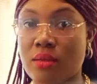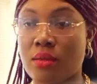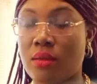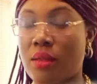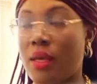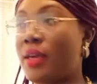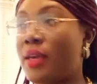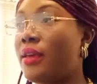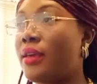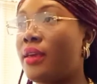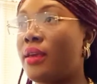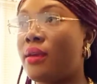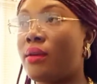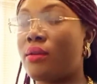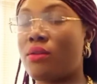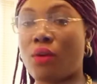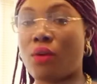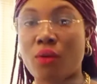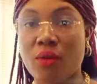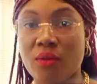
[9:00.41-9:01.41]
Like
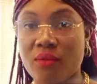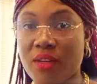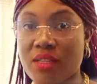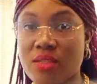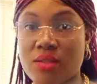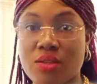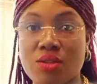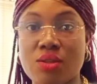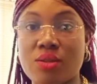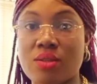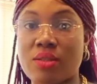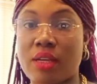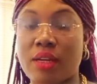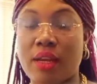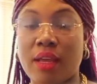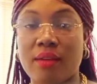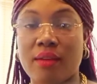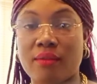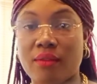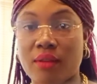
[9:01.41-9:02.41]
your conversations
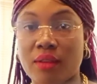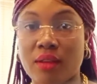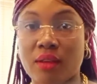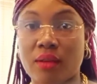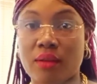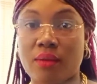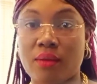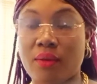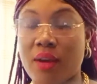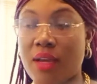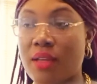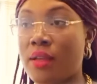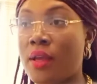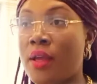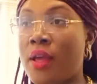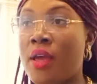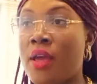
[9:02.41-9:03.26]
and everything, right?